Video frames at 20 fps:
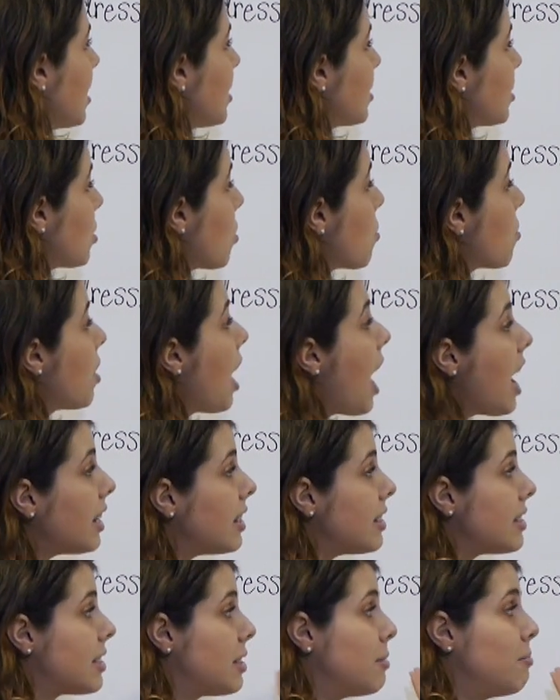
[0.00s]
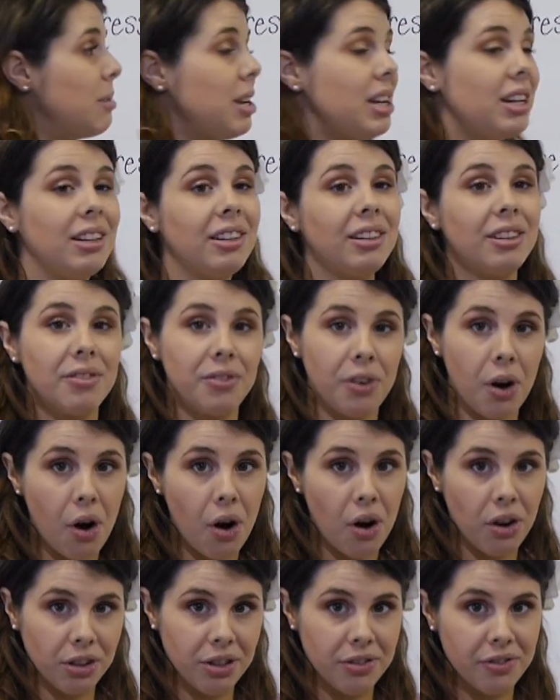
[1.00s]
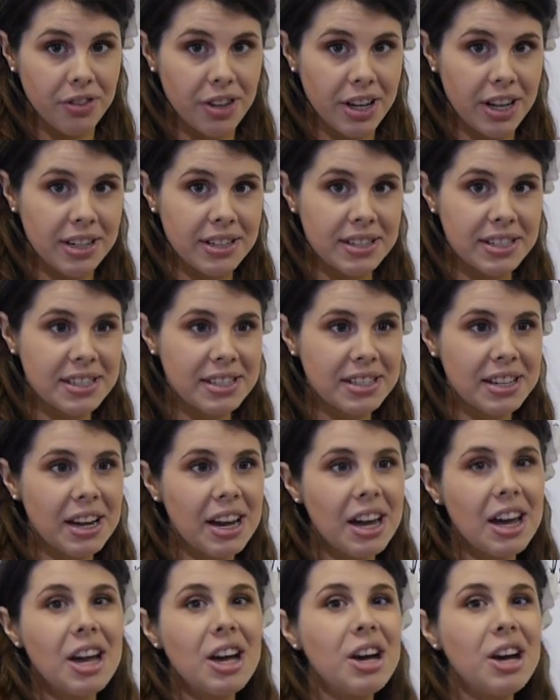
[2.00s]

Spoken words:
So that is the meaning of all of this.